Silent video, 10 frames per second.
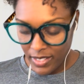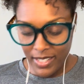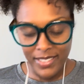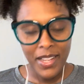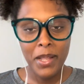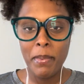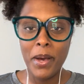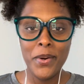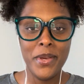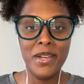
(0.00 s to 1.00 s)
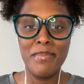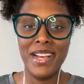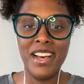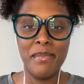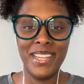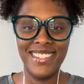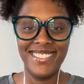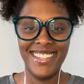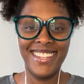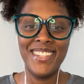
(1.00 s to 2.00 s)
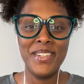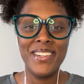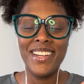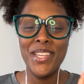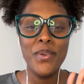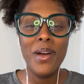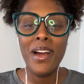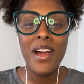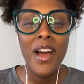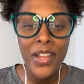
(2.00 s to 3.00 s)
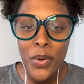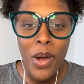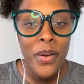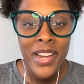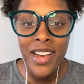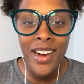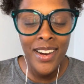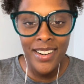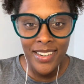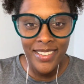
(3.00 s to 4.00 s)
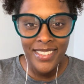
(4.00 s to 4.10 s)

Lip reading: It's all about who you're becoming, and you already are.